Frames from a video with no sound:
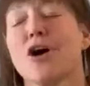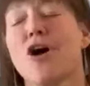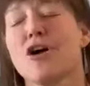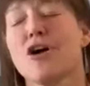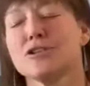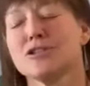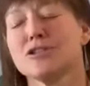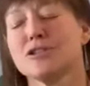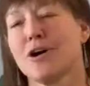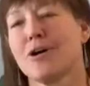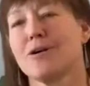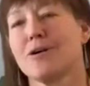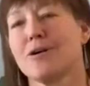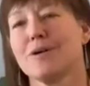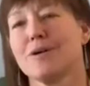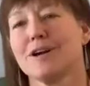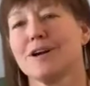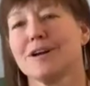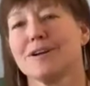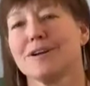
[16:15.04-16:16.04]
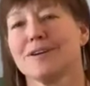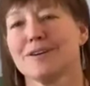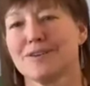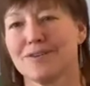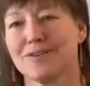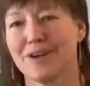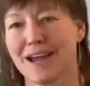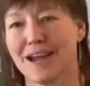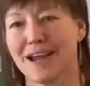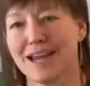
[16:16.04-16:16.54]
also
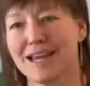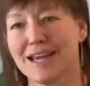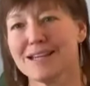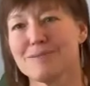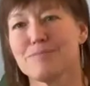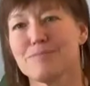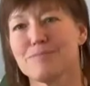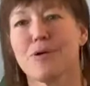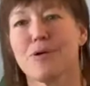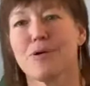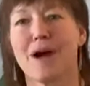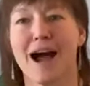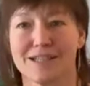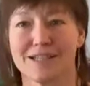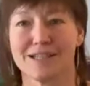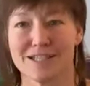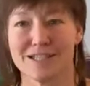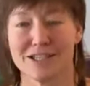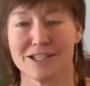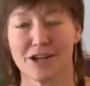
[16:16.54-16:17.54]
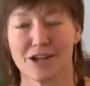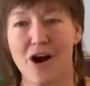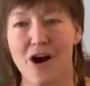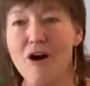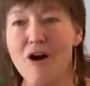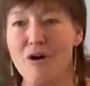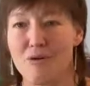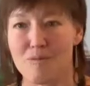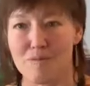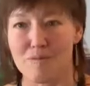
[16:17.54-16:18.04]
right practice at
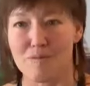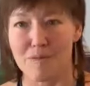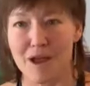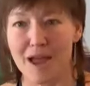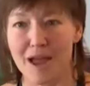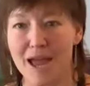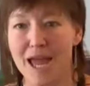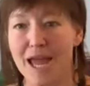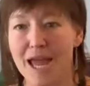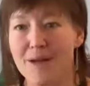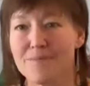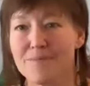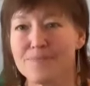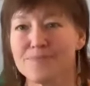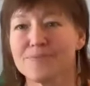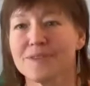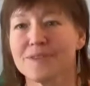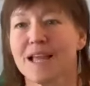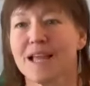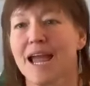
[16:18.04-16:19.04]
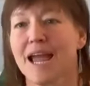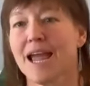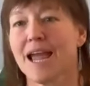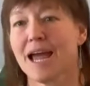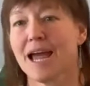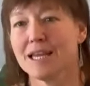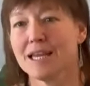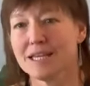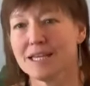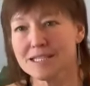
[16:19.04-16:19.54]
home
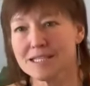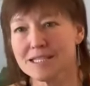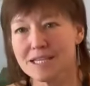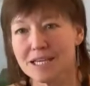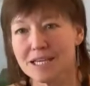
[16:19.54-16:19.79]
and